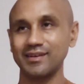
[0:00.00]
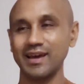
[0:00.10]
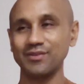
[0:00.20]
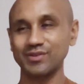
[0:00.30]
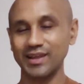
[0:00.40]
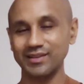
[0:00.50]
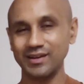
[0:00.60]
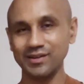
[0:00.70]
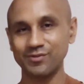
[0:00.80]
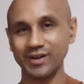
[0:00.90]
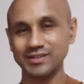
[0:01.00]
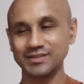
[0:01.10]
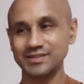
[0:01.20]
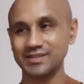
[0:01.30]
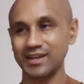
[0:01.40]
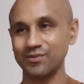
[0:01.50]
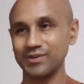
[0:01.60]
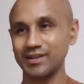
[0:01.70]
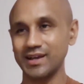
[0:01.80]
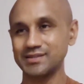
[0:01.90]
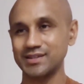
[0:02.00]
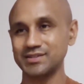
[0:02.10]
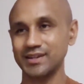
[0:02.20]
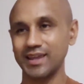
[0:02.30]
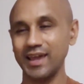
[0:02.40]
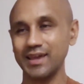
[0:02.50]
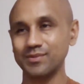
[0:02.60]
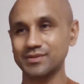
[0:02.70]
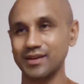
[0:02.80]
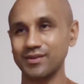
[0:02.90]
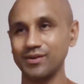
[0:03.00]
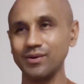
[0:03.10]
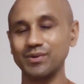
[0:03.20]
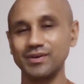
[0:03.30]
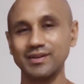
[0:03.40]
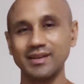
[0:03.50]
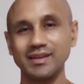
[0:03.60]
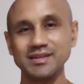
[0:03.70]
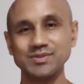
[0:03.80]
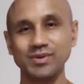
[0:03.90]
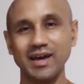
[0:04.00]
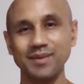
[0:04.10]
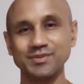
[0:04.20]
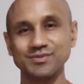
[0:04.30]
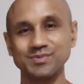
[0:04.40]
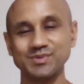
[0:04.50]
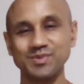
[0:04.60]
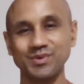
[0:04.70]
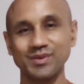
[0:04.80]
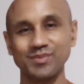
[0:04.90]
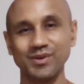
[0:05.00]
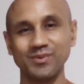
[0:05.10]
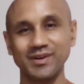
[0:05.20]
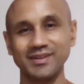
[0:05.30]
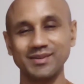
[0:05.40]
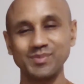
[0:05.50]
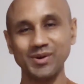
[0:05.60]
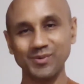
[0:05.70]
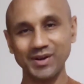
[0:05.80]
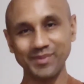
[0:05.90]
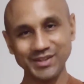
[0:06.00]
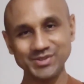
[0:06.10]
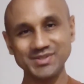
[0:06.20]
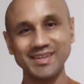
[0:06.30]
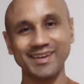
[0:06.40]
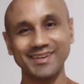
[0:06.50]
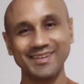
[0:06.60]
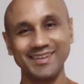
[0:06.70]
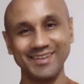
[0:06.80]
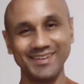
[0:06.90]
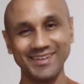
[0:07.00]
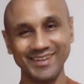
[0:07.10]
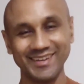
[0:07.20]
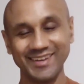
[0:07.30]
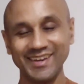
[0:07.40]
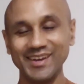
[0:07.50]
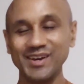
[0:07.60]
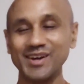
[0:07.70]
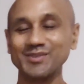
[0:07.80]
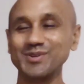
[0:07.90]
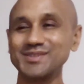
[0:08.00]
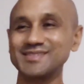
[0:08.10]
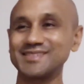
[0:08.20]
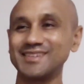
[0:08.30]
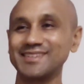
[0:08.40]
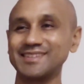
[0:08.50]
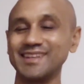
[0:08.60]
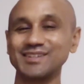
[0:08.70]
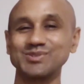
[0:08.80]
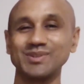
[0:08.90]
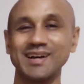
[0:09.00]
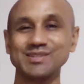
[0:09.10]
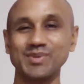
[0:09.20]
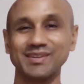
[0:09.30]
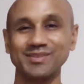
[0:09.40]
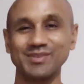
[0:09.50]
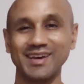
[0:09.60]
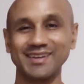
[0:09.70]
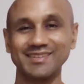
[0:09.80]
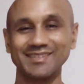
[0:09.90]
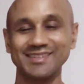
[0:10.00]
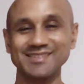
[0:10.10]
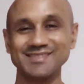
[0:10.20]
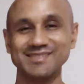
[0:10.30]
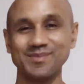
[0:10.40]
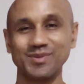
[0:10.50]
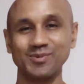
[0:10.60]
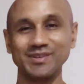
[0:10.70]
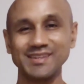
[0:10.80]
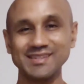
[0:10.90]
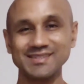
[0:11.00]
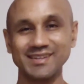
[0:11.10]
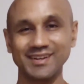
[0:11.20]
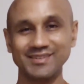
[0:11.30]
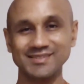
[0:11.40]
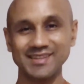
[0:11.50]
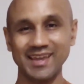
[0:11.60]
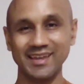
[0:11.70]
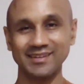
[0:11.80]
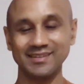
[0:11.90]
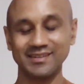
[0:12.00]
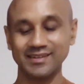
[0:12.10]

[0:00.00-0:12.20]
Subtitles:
after that lung infection, this kind of realization came. It's kind of, that's what happens from smoking marijuana. Marijuana makes you sick. Of course, the intellectual aspect of that is something really easy to understand.